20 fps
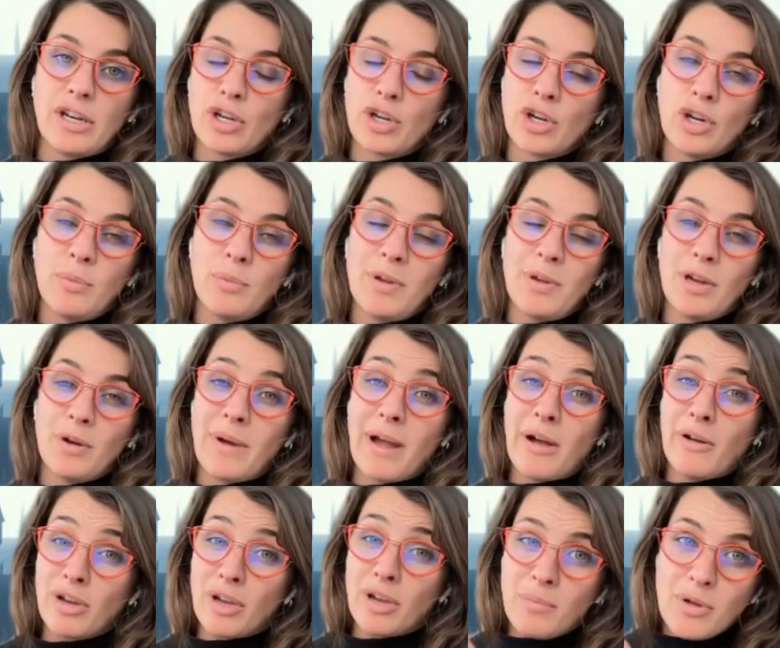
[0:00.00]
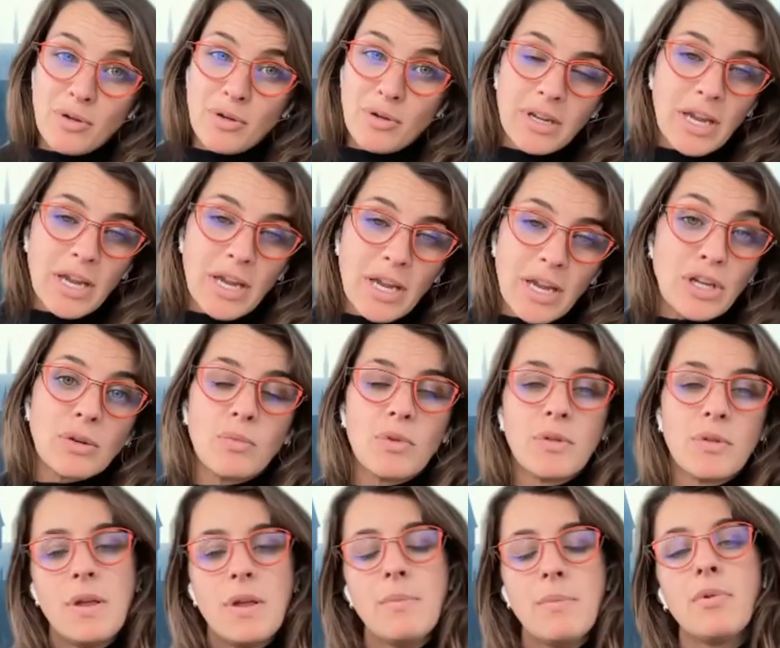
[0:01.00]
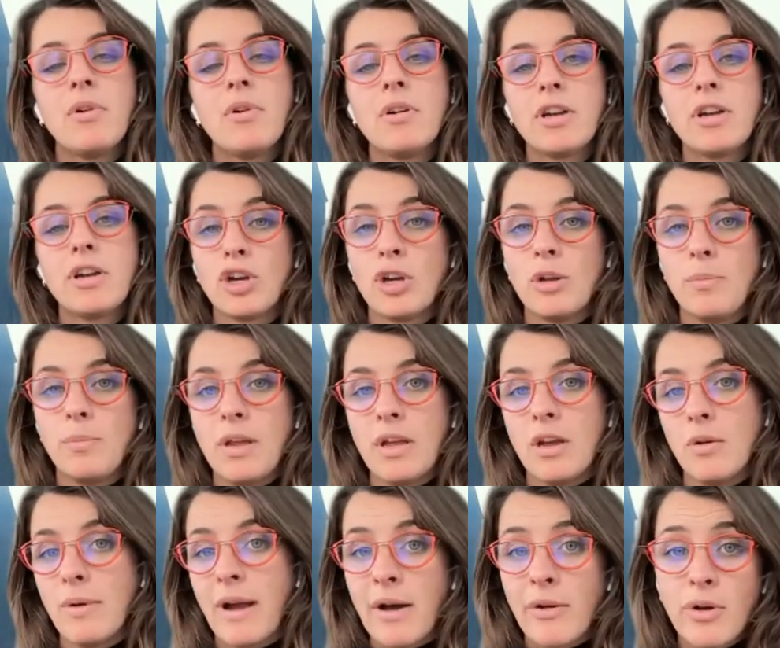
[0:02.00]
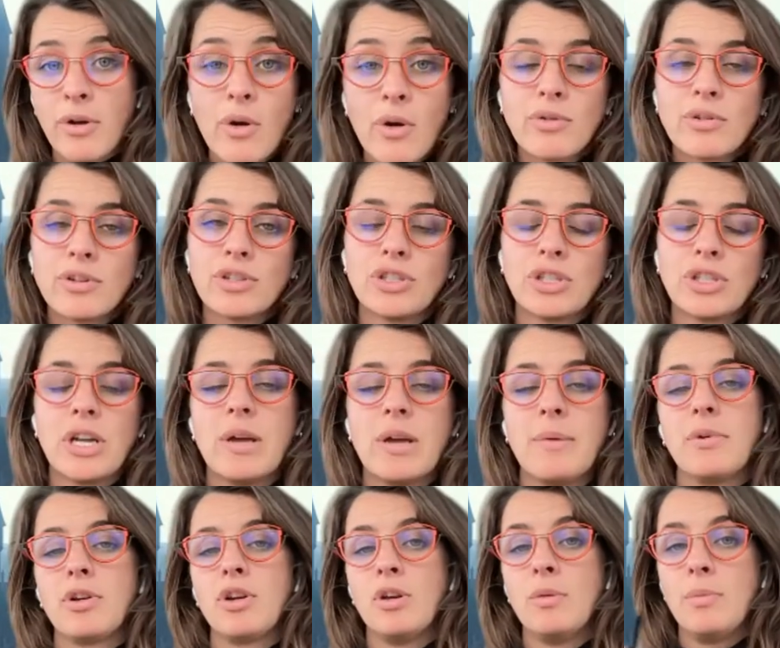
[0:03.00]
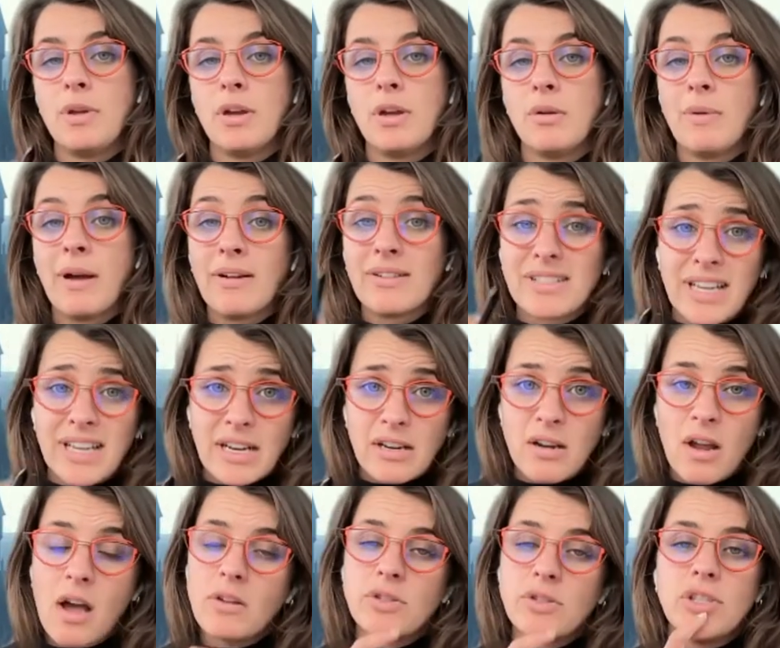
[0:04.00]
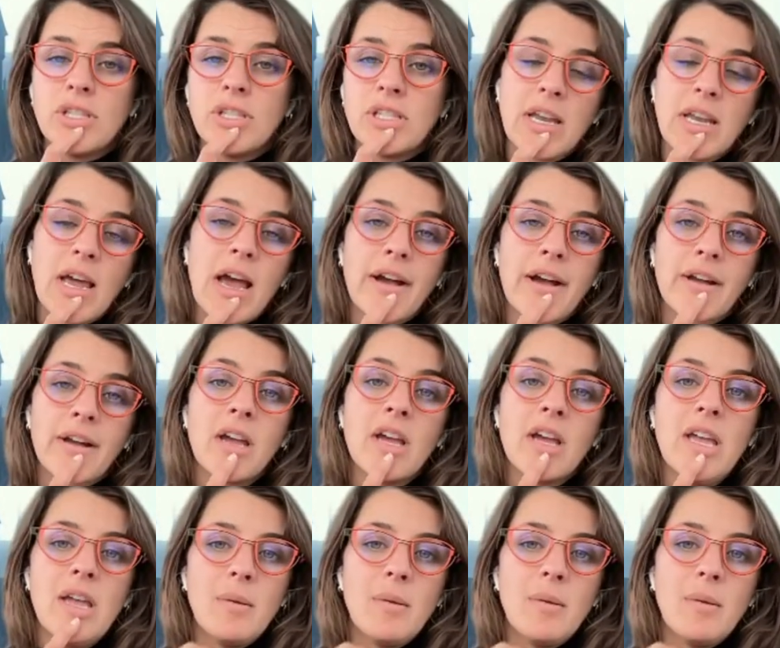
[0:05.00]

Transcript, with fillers: And it could be around communication with people, it could be around ownership, it could be around technology stack.